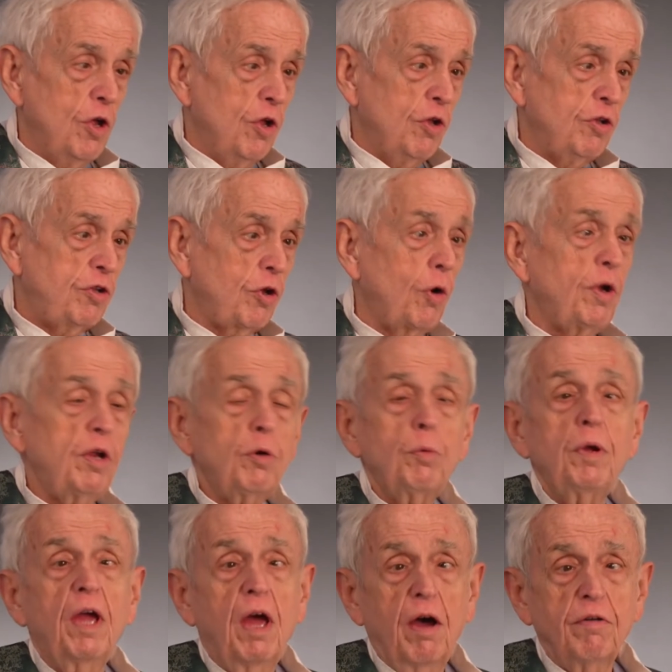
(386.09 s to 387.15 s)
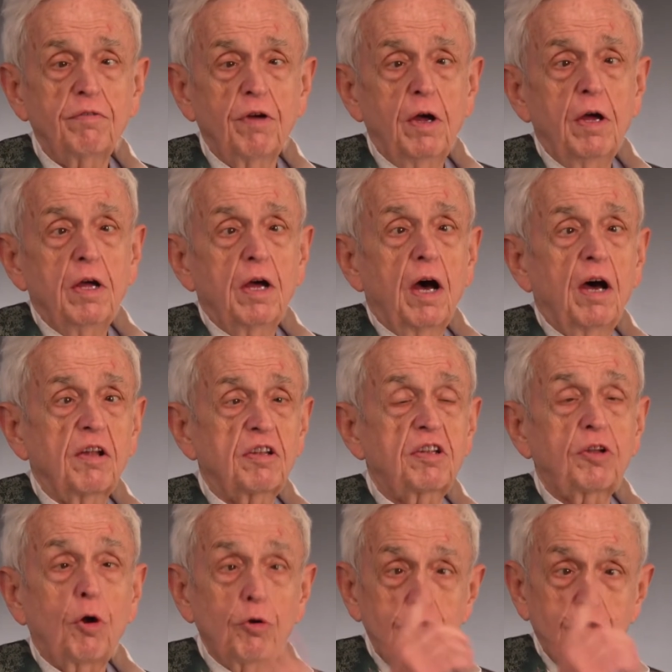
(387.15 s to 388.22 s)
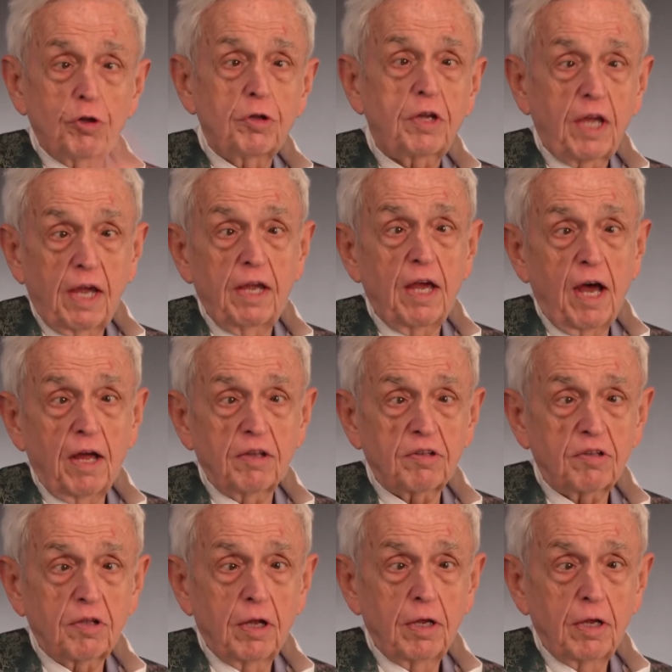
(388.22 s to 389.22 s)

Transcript: So here we have a social chaos.